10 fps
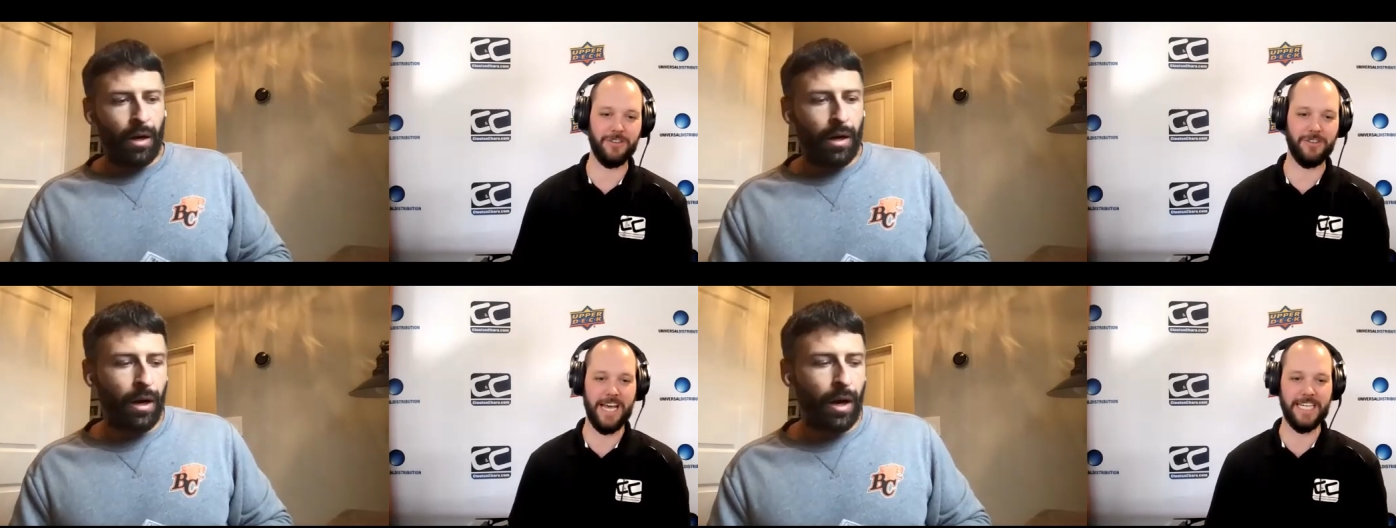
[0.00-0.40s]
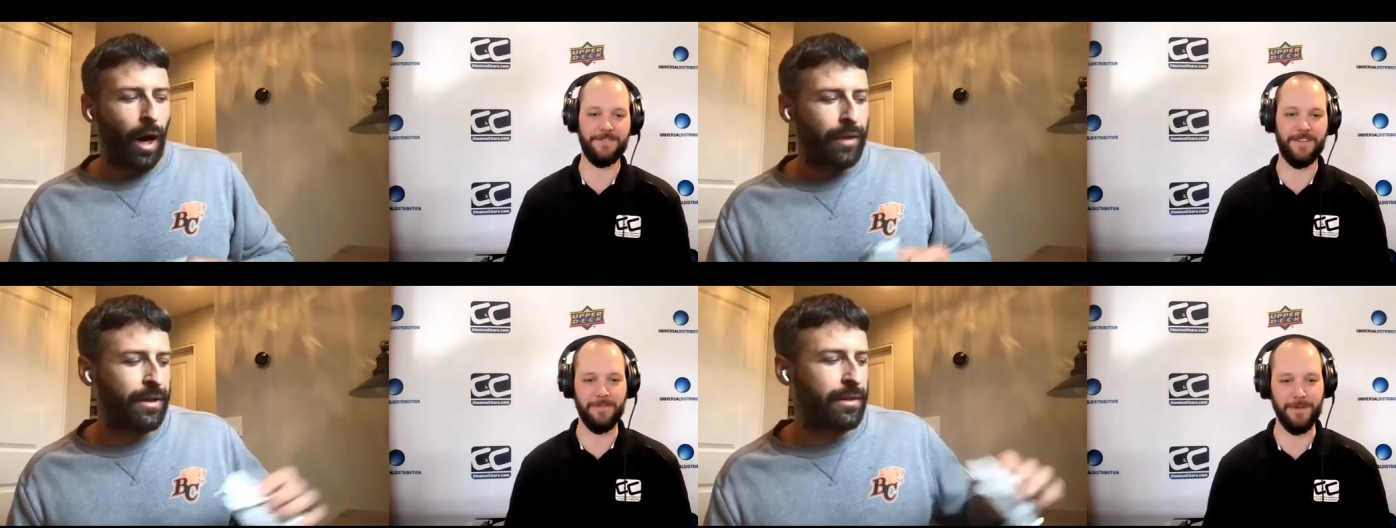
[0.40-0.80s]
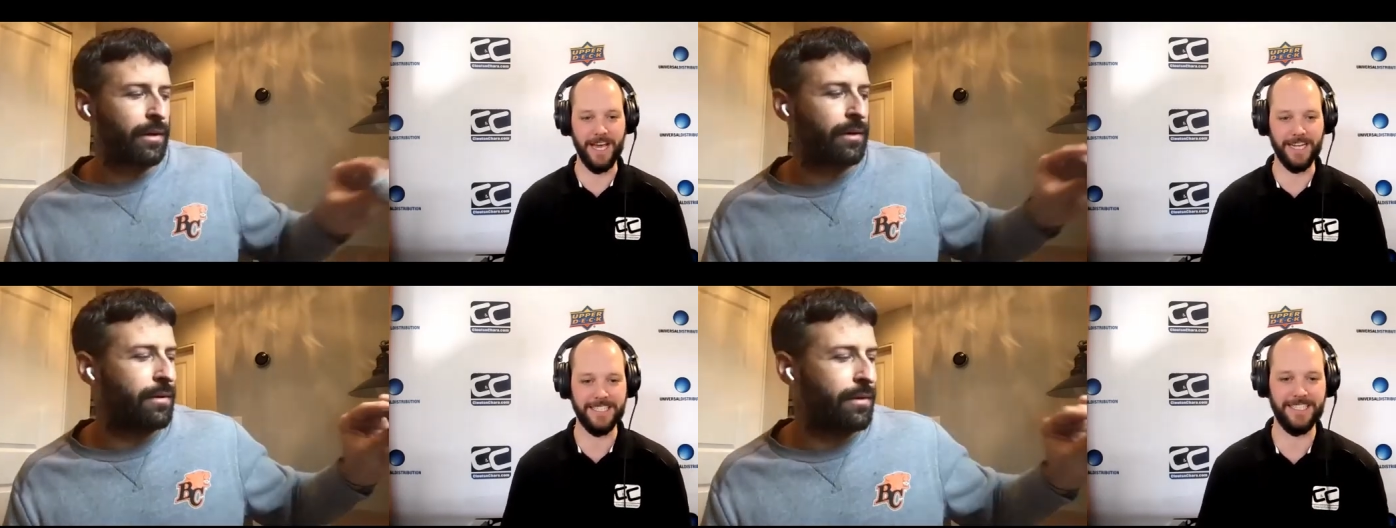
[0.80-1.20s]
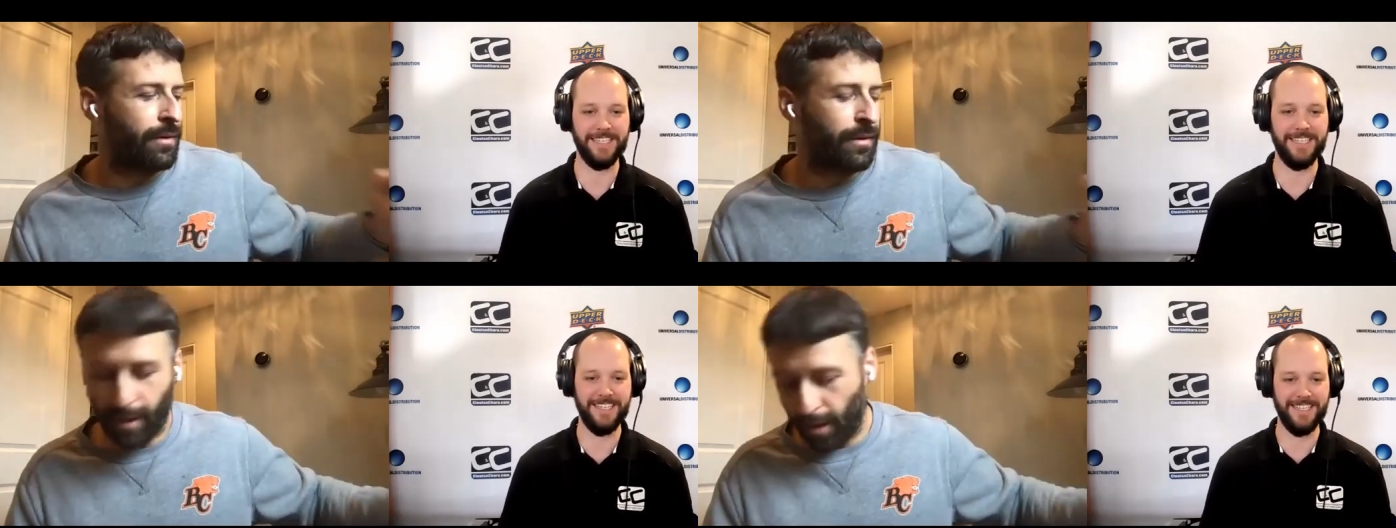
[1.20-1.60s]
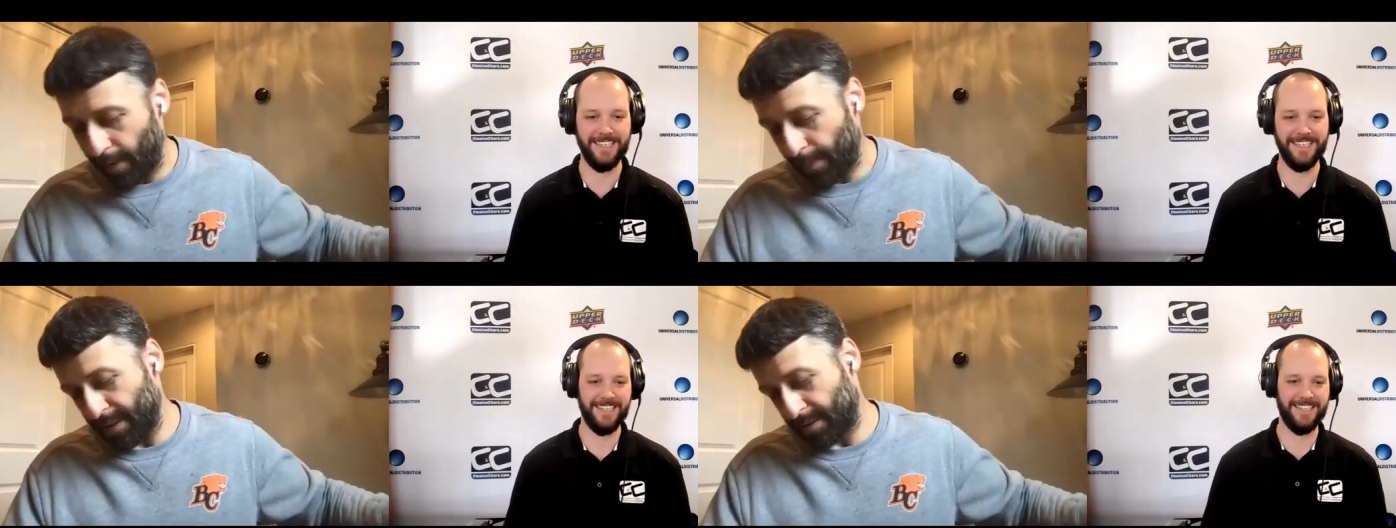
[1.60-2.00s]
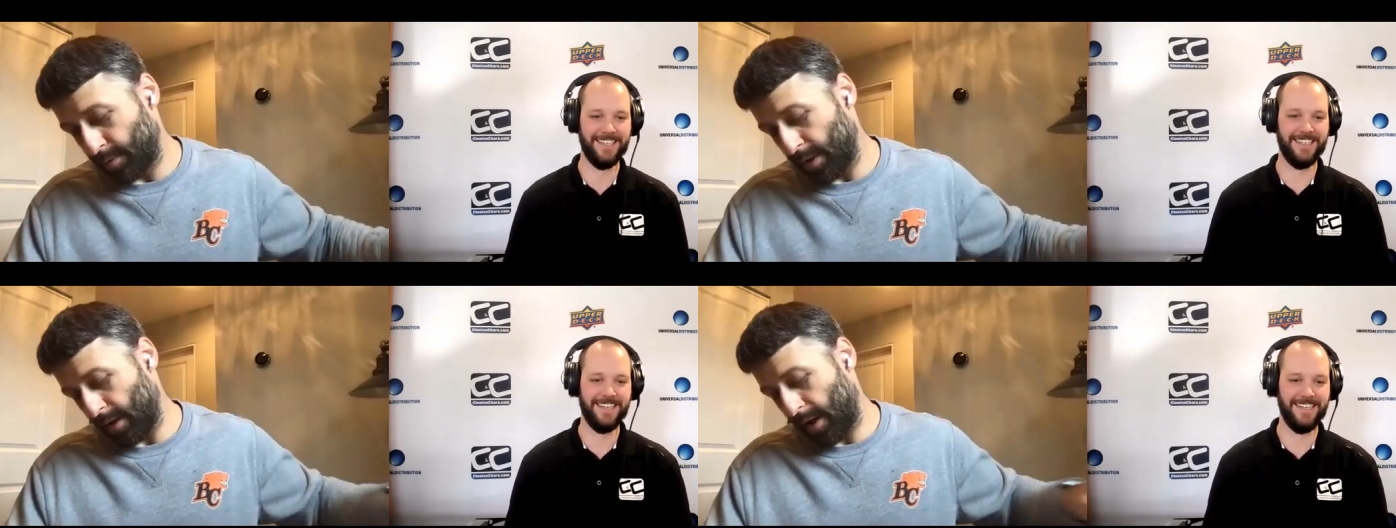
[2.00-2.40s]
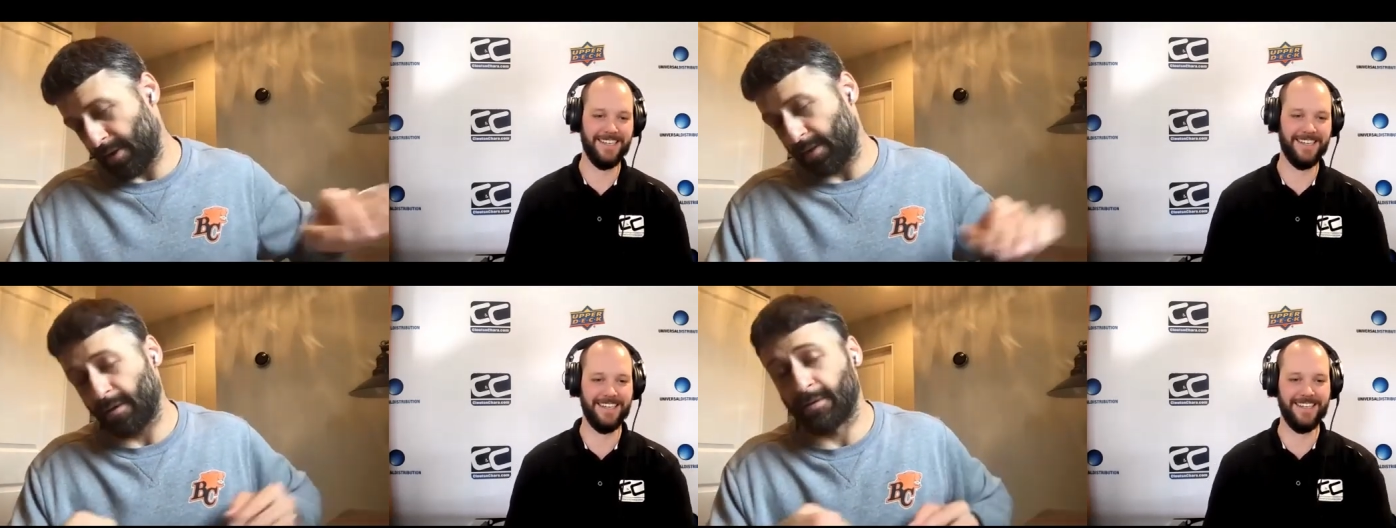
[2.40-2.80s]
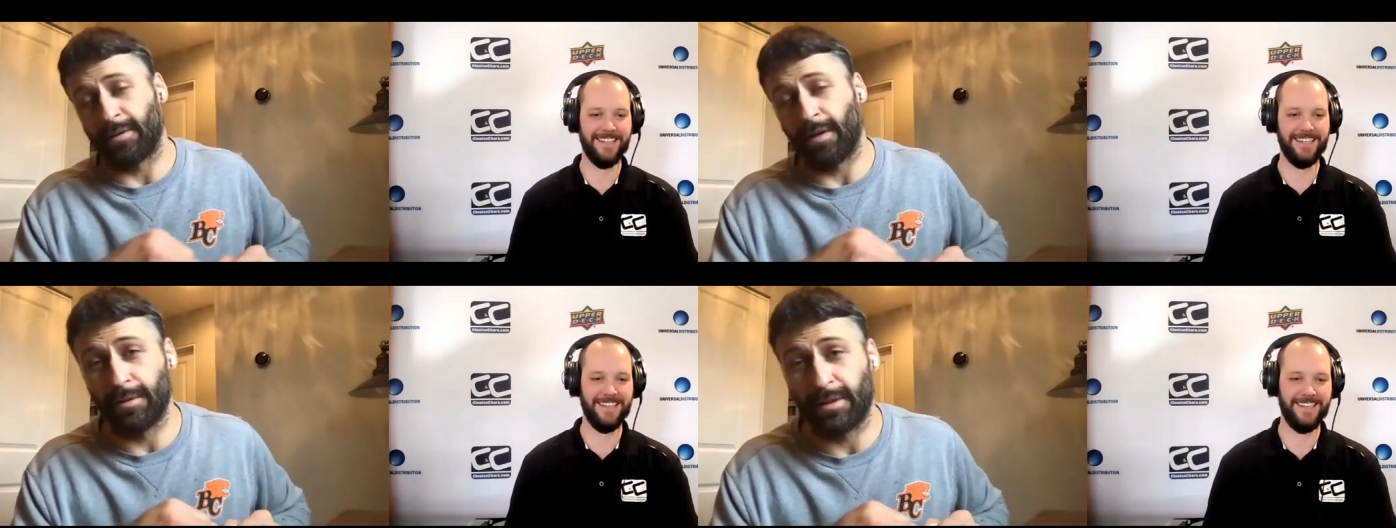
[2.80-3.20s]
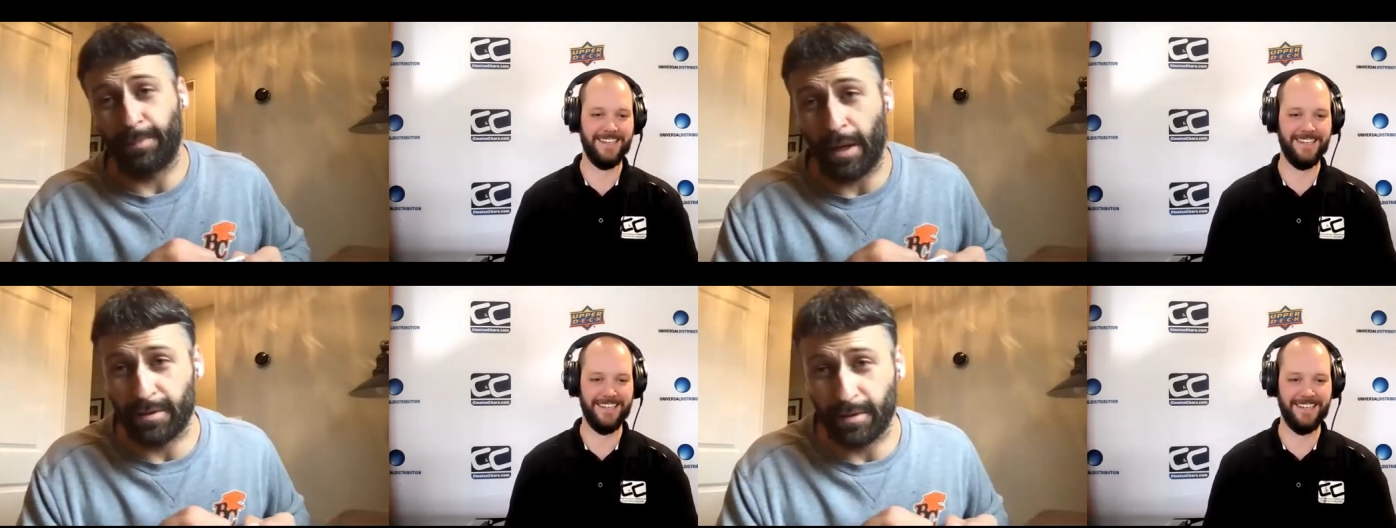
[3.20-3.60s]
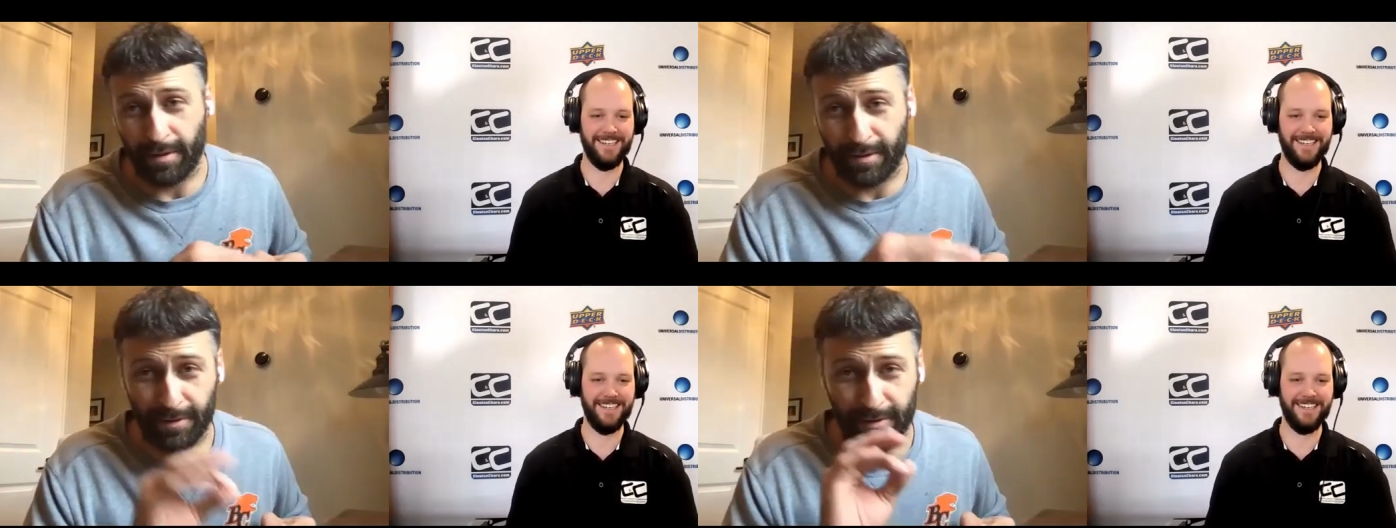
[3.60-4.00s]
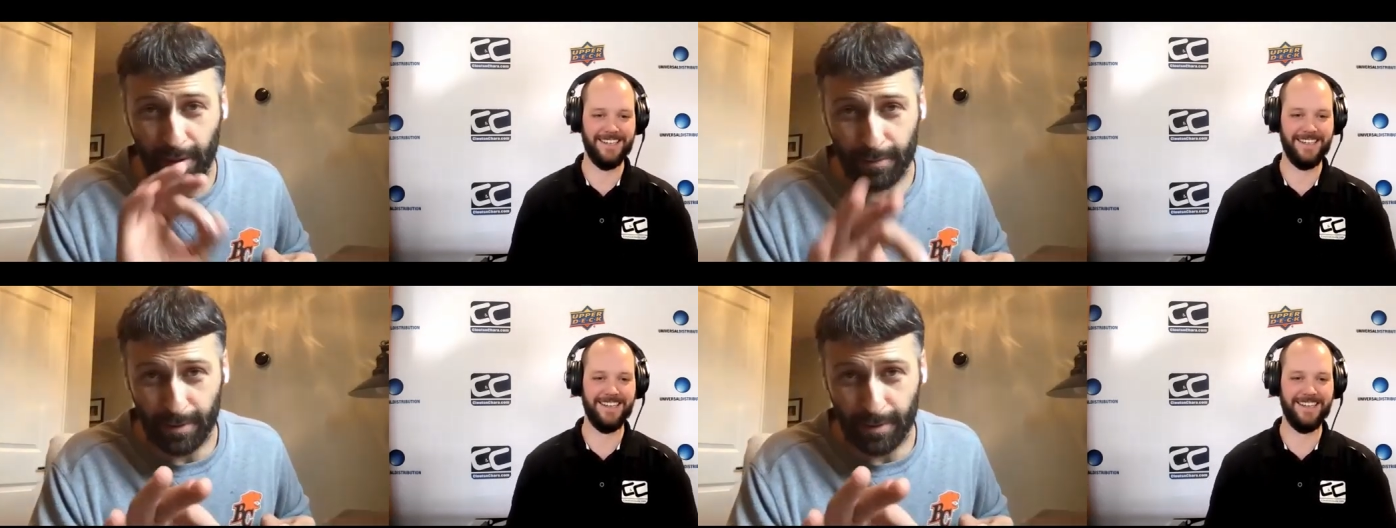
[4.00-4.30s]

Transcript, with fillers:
Speaker 1: in those last. I think packs. they're,
Speaker 2: you know, that'd be sweet. I think they're so special that they're so